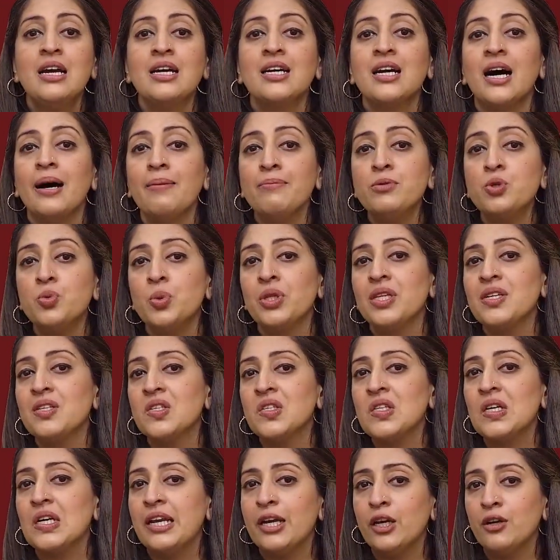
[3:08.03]
comes with a
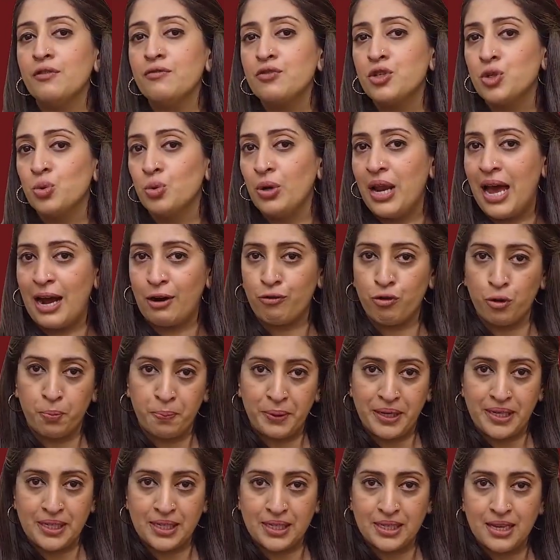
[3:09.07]
ceiling of 2 lakh
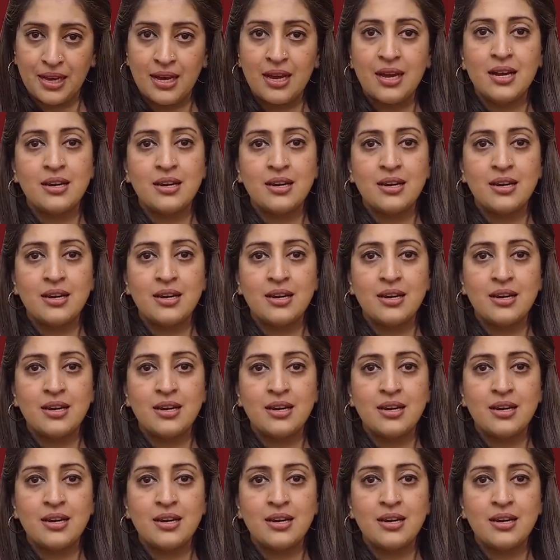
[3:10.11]
rupees.